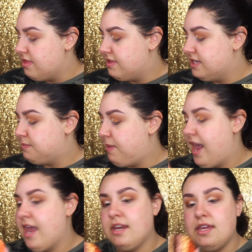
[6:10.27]
This
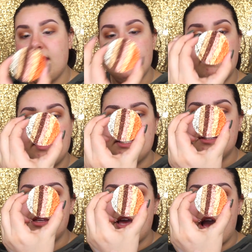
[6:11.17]
pan here, this
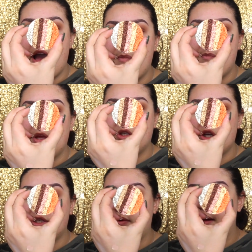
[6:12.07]
is
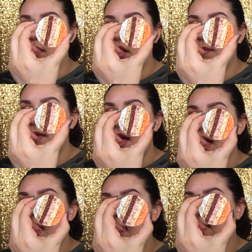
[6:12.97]
Toasted Rainbow,
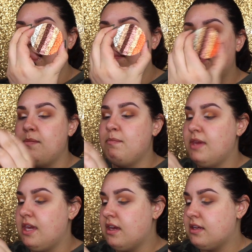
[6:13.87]
and I think I'm going to
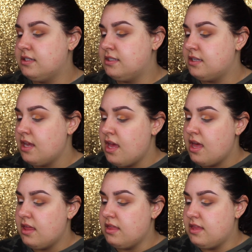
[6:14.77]
mix
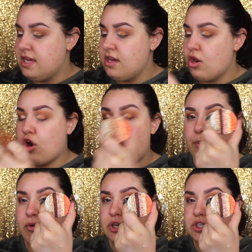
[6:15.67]
the
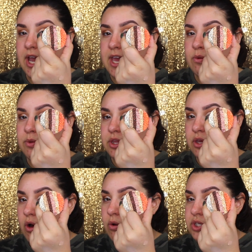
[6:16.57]
coppery shade with the
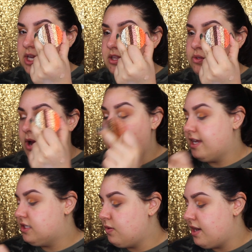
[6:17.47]
gold shade that's right
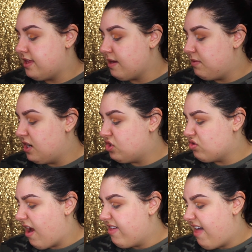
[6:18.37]
next to it. I think I'm going to
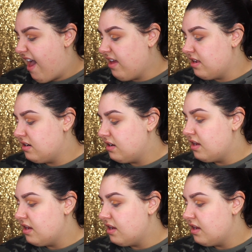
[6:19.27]
try that.